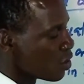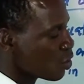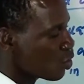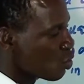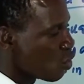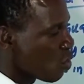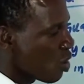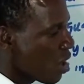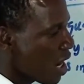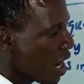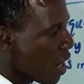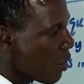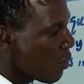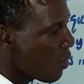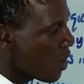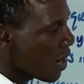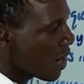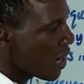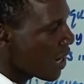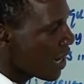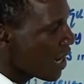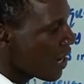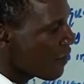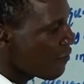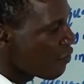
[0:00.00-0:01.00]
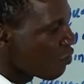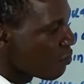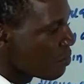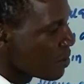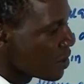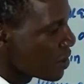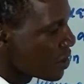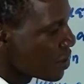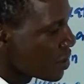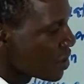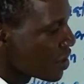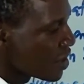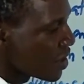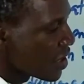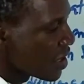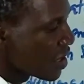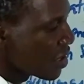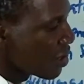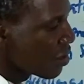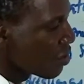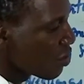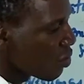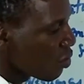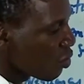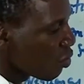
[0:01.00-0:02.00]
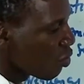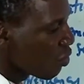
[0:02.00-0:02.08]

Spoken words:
So our f will be 3